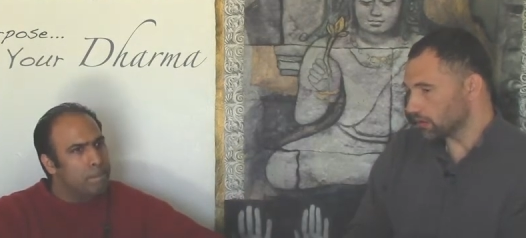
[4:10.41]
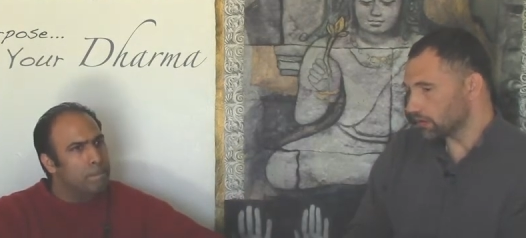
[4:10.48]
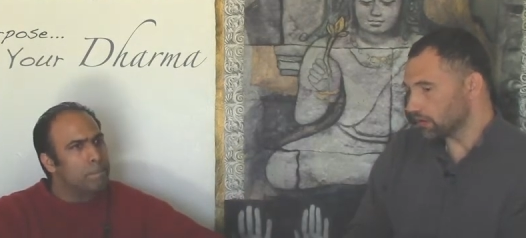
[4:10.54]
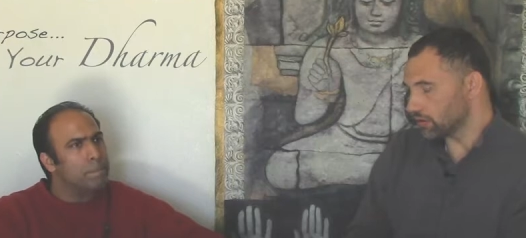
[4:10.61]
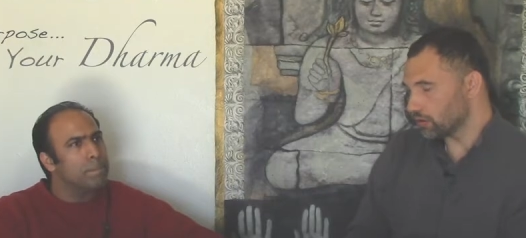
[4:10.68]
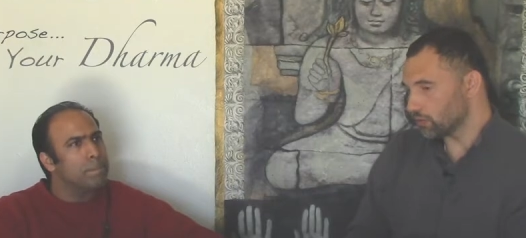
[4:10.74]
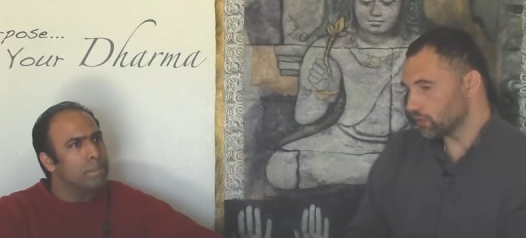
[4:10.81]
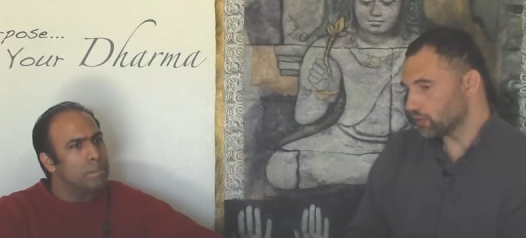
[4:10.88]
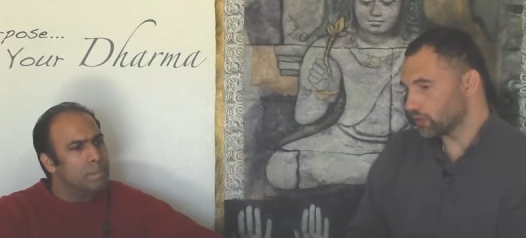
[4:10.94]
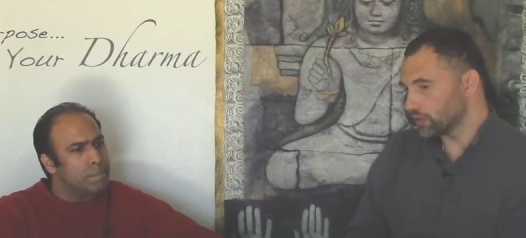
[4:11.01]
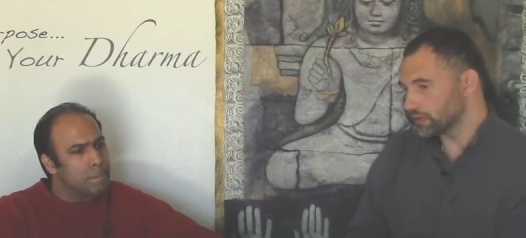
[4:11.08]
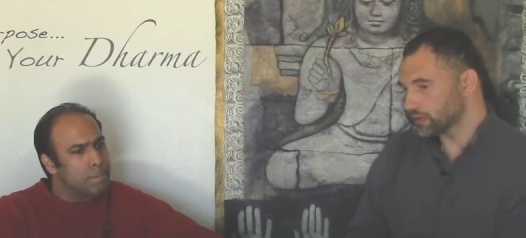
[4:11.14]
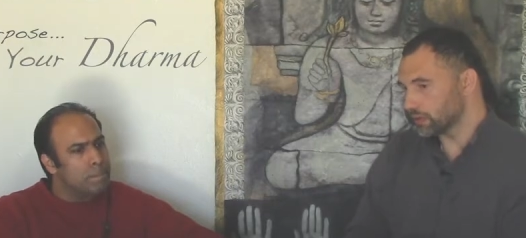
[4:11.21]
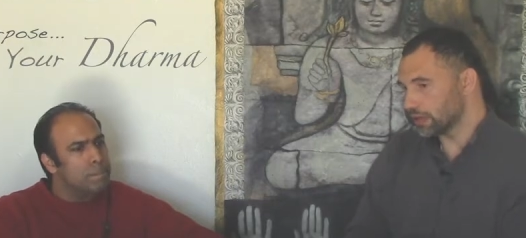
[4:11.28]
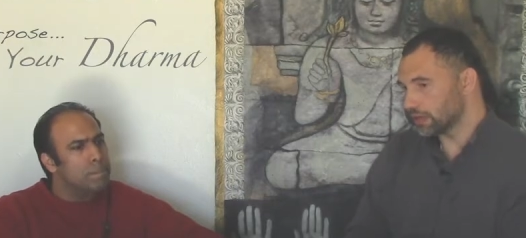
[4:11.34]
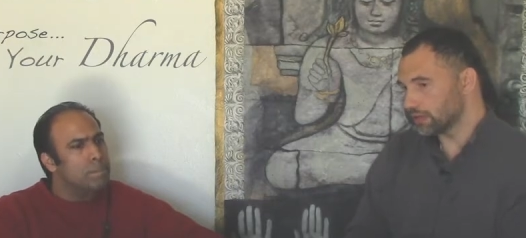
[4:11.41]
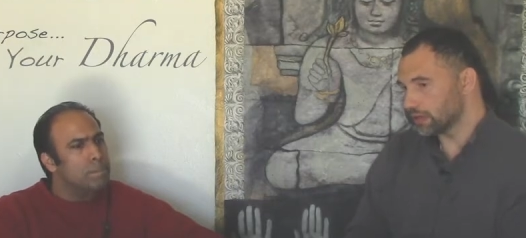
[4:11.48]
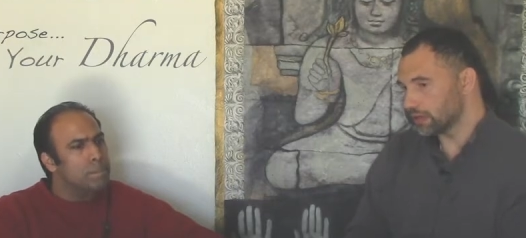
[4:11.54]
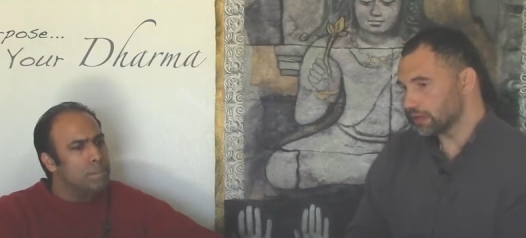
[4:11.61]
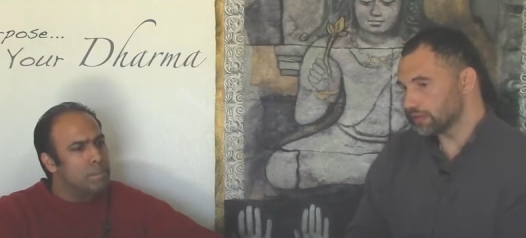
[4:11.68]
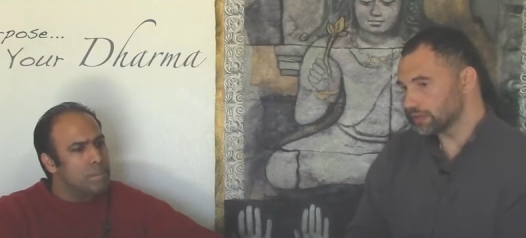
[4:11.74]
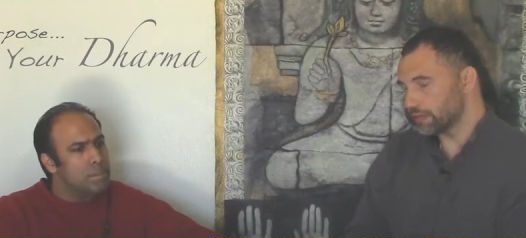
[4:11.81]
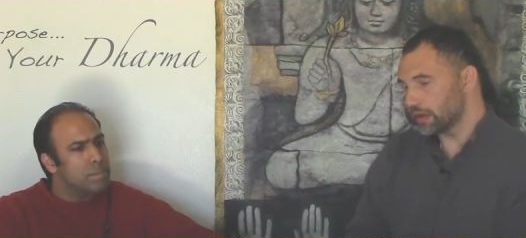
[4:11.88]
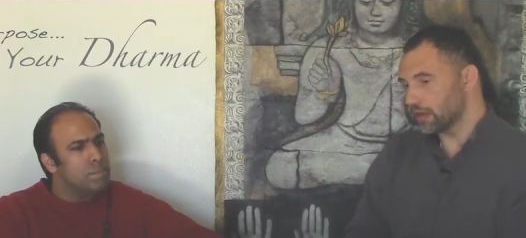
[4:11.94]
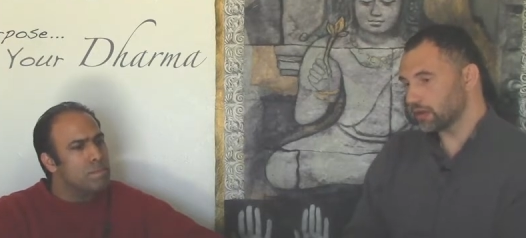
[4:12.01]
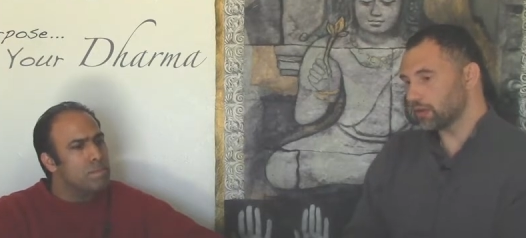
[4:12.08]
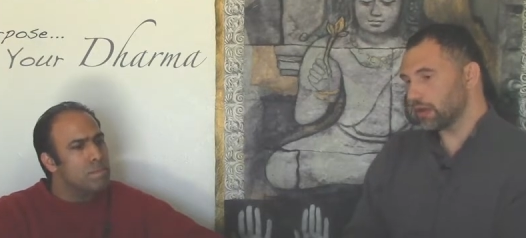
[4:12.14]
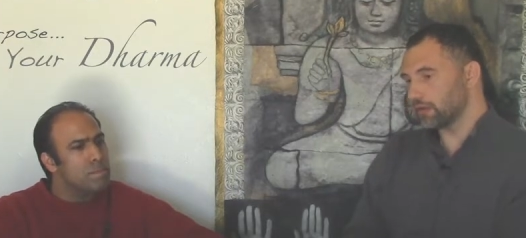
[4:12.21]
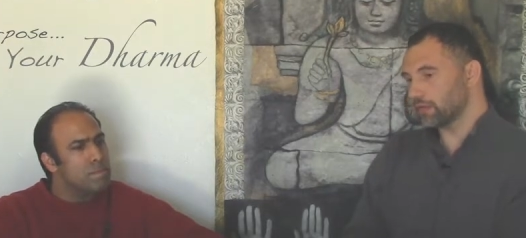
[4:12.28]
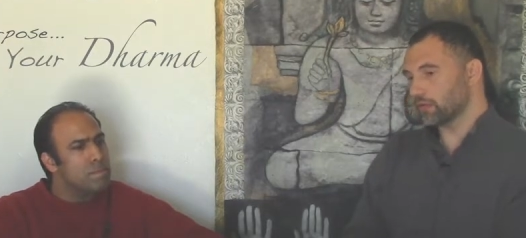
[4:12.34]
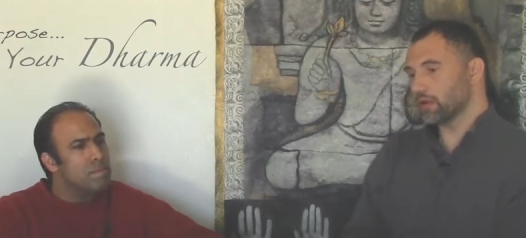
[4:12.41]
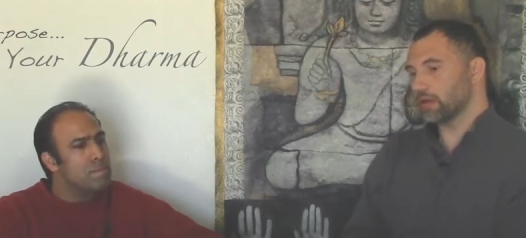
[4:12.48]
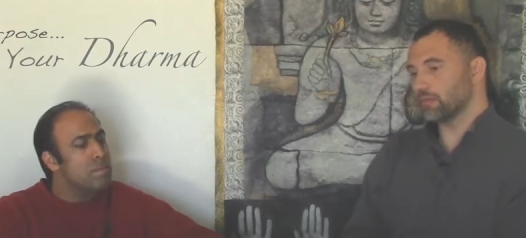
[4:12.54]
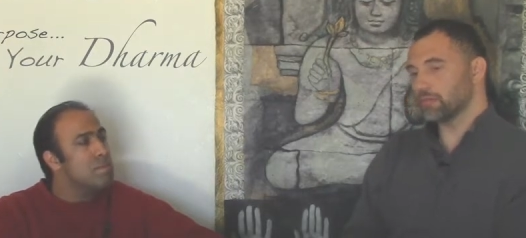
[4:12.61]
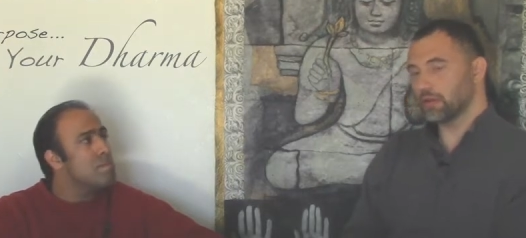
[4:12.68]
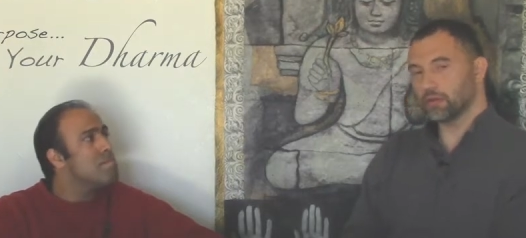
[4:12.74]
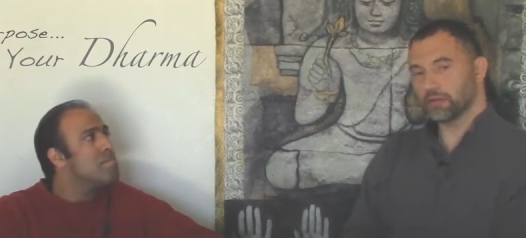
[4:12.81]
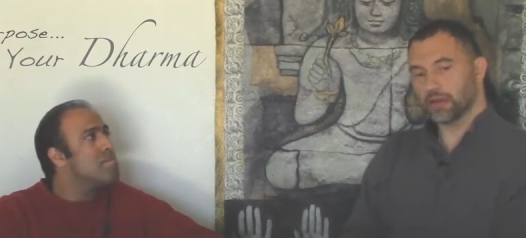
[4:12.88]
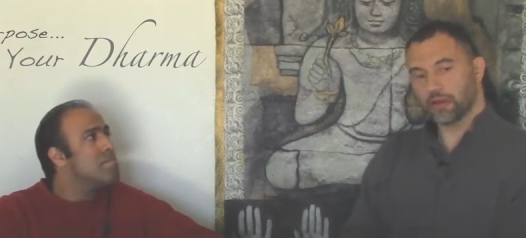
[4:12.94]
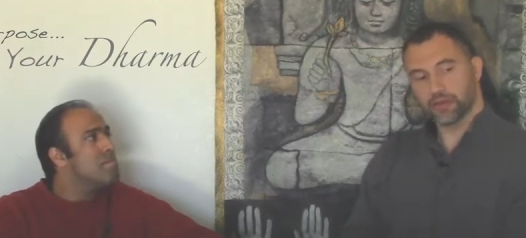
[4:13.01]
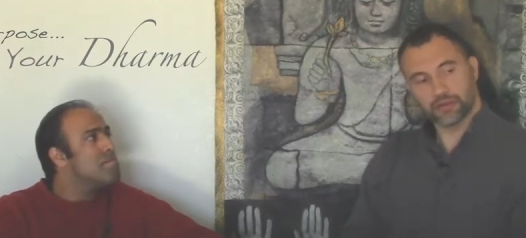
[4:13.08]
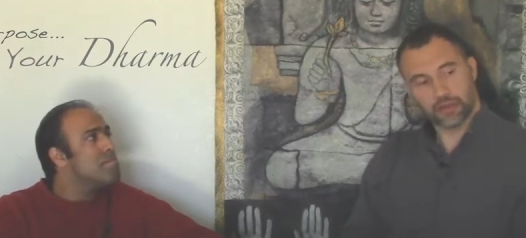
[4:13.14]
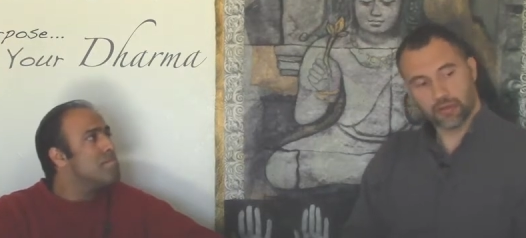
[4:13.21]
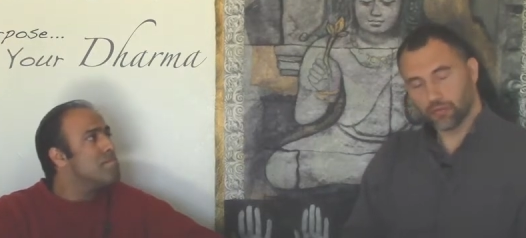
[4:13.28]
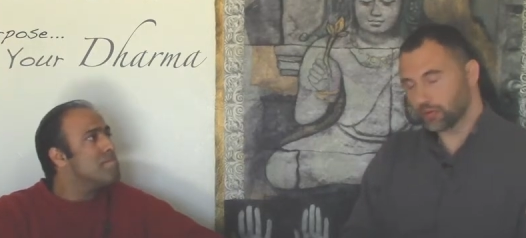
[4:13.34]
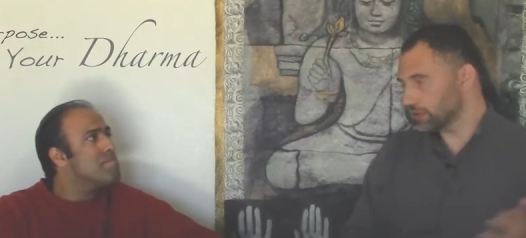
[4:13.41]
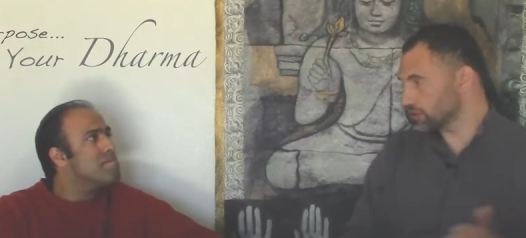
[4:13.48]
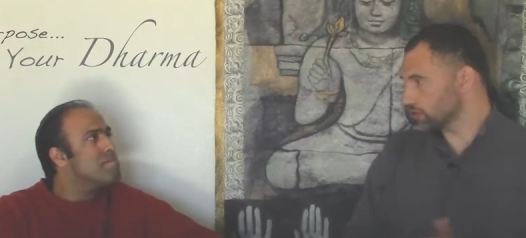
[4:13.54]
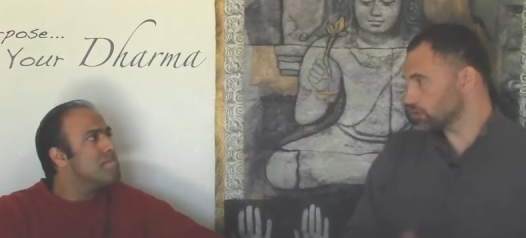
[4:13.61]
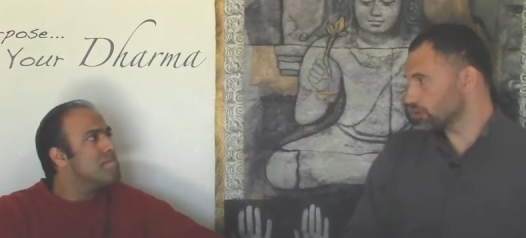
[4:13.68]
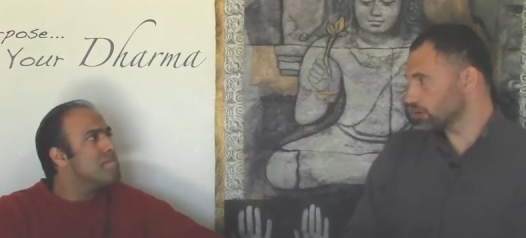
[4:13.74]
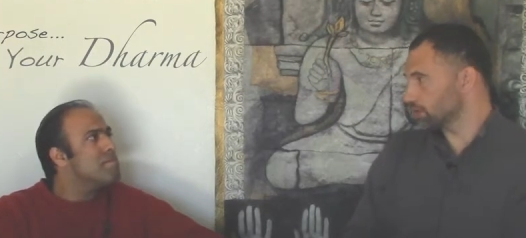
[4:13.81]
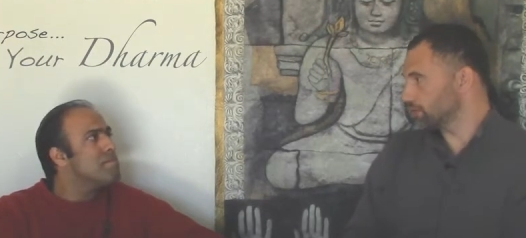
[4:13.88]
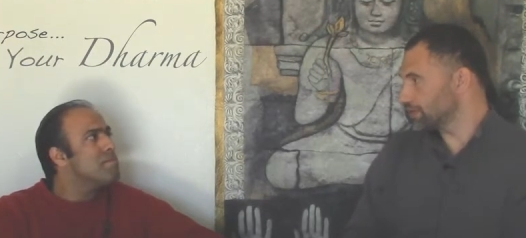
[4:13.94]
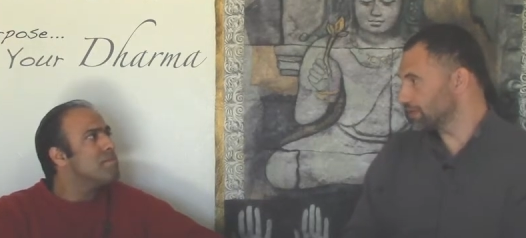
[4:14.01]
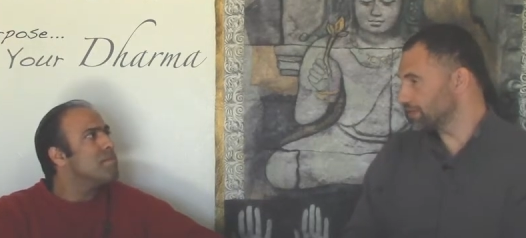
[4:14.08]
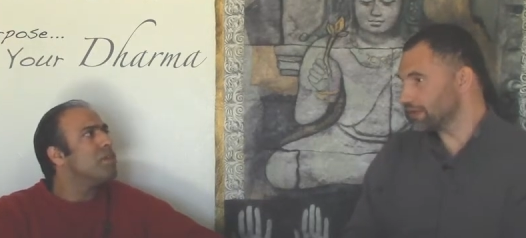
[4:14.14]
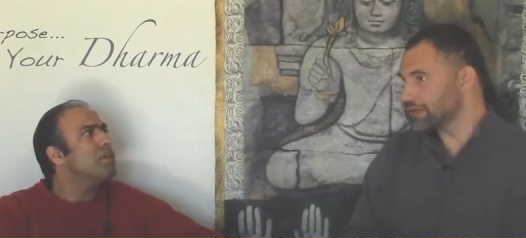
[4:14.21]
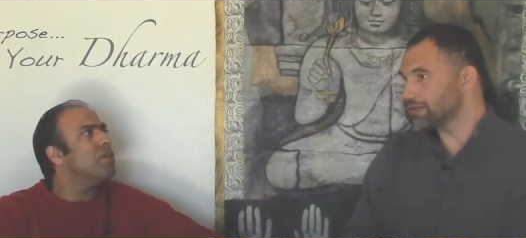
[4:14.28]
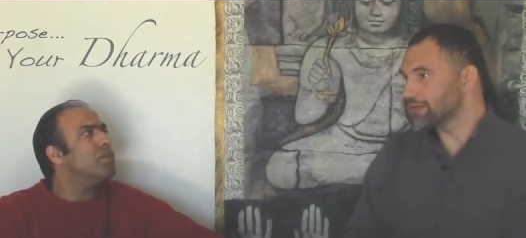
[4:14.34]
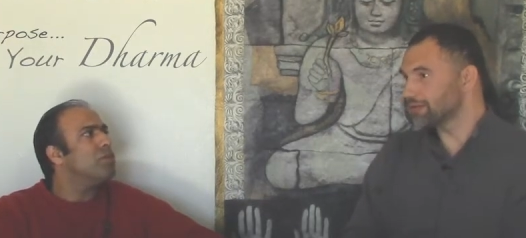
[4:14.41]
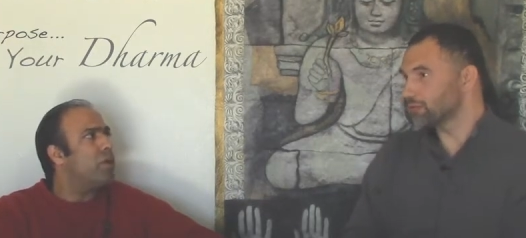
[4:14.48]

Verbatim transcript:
Speaker 1: you know once that need is met, you have a great meal. Now you say, well, let's turn on the TV. Right.